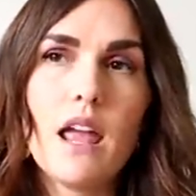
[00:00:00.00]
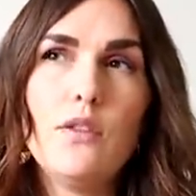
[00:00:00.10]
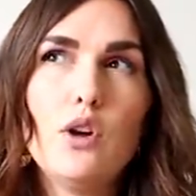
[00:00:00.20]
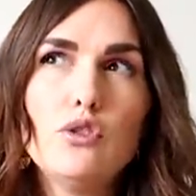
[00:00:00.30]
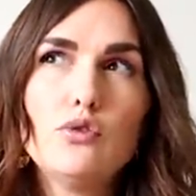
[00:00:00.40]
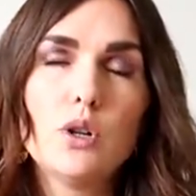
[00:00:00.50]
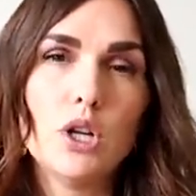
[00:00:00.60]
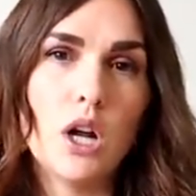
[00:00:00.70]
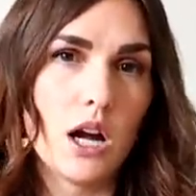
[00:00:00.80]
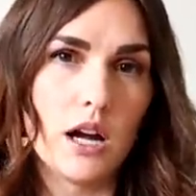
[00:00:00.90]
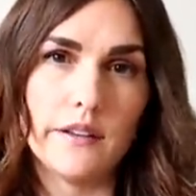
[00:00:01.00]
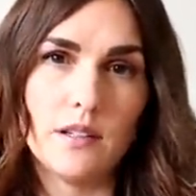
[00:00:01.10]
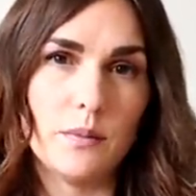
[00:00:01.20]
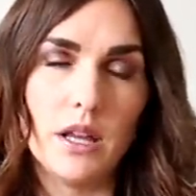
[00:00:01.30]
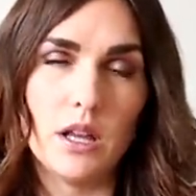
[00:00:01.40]
And those were not
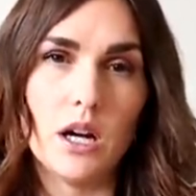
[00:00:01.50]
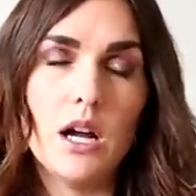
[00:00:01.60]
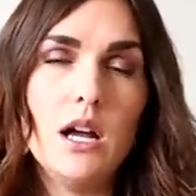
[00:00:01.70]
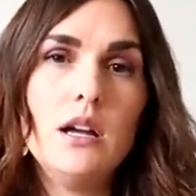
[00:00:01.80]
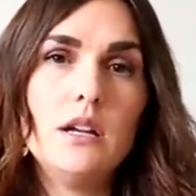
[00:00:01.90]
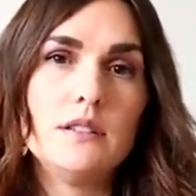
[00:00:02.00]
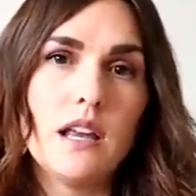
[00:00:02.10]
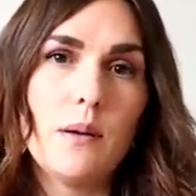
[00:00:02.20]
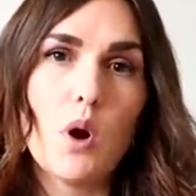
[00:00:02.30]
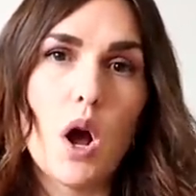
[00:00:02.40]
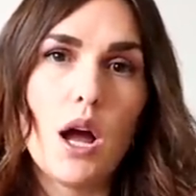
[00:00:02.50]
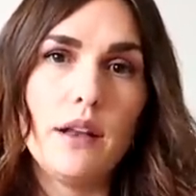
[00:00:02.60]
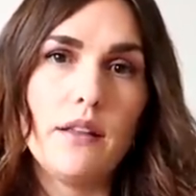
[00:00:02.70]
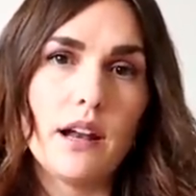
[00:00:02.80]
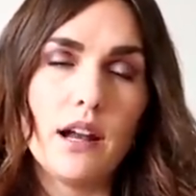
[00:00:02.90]
custom either. Same
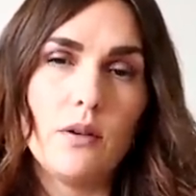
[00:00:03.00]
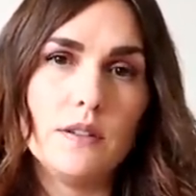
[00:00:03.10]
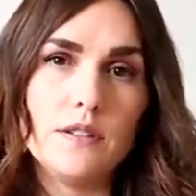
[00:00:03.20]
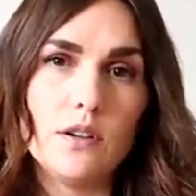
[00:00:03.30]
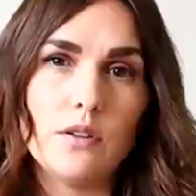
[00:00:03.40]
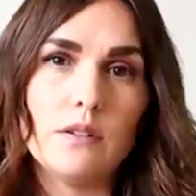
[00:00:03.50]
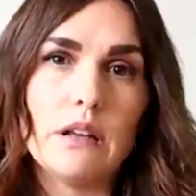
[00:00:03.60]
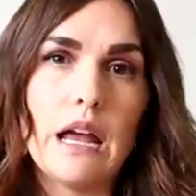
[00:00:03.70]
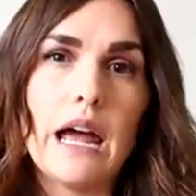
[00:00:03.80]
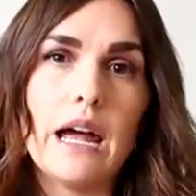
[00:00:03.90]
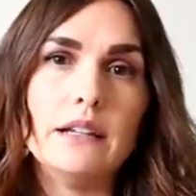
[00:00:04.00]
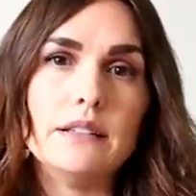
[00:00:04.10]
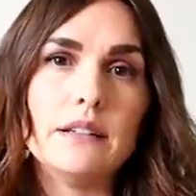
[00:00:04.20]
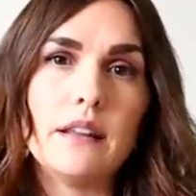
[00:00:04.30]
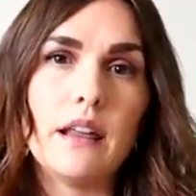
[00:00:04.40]
rod that I always use,
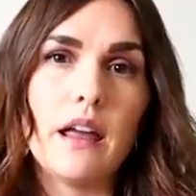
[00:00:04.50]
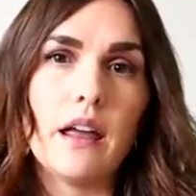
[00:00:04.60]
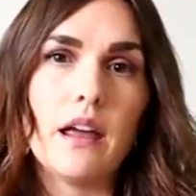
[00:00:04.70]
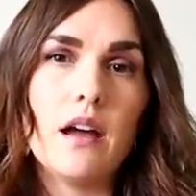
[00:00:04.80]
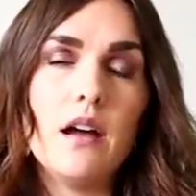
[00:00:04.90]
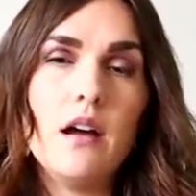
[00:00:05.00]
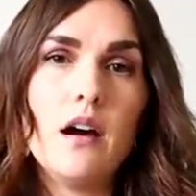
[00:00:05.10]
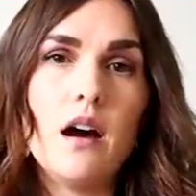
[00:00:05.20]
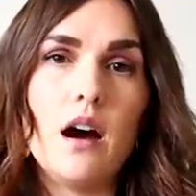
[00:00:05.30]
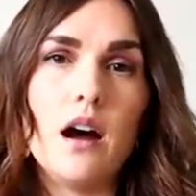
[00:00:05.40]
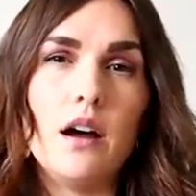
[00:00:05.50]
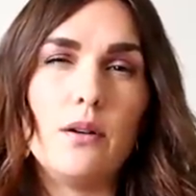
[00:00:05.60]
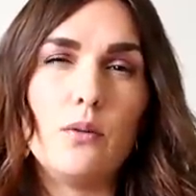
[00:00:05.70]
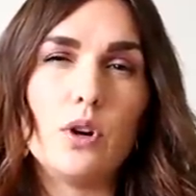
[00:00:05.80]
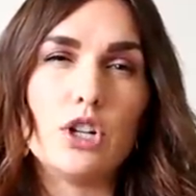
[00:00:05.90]
and they
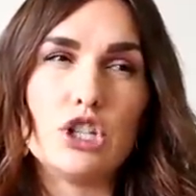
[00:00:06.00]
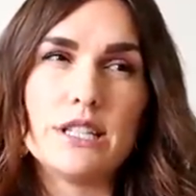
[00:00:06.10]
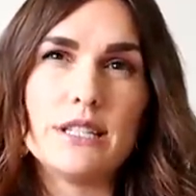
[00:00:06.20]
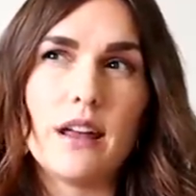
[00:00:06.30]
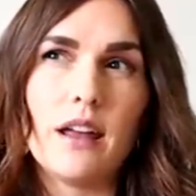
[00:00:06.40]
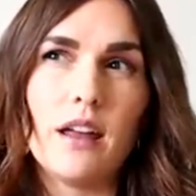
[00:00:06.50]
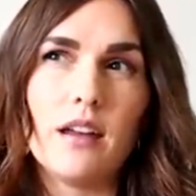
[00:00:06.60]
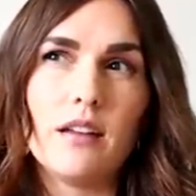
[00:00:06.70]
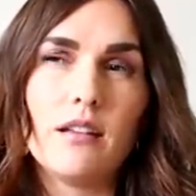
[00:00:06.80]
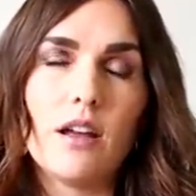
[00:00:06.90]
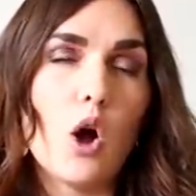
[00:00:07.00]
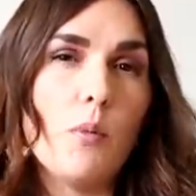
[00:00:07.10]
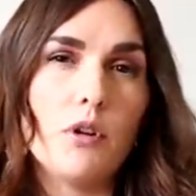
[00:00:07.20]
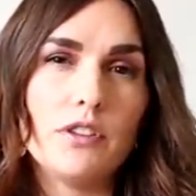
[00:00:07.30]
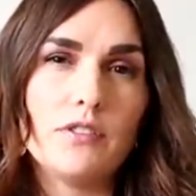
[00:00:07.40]
uh, were just a, a
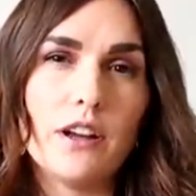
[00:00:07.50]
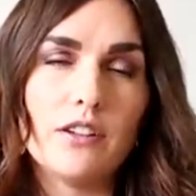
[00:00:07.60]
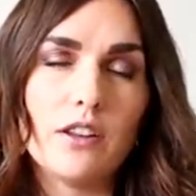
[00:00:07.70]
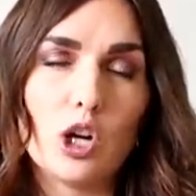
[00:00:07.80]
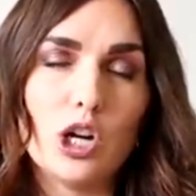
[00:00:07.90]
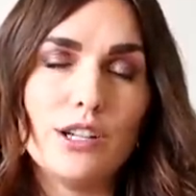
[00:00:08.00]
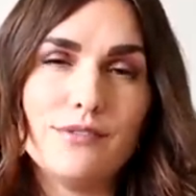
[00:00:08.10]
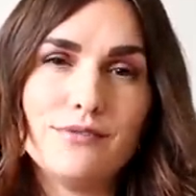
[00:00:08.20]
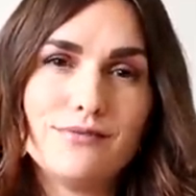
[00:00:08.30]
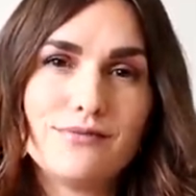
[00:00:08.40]
HomeGoods find on the curtain.